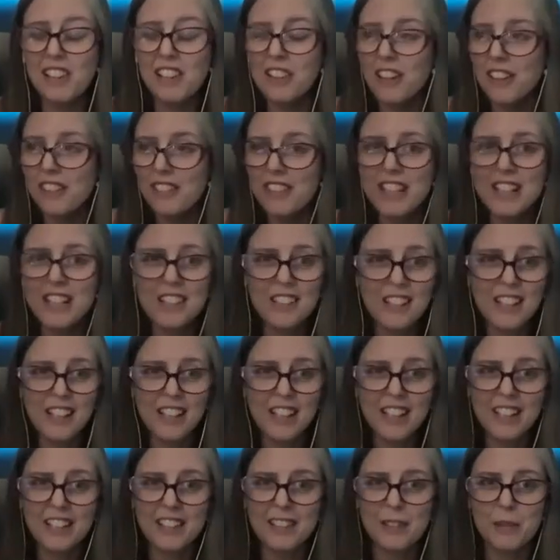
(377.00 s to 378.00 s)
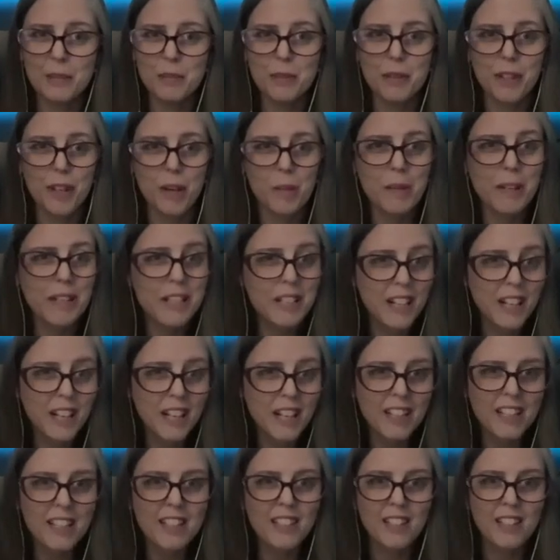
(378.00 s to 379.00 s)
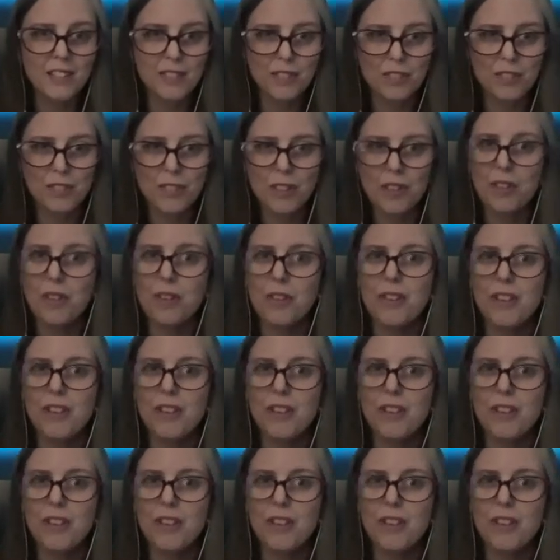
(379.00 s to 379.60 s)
love that line. It's become iconic, as you know.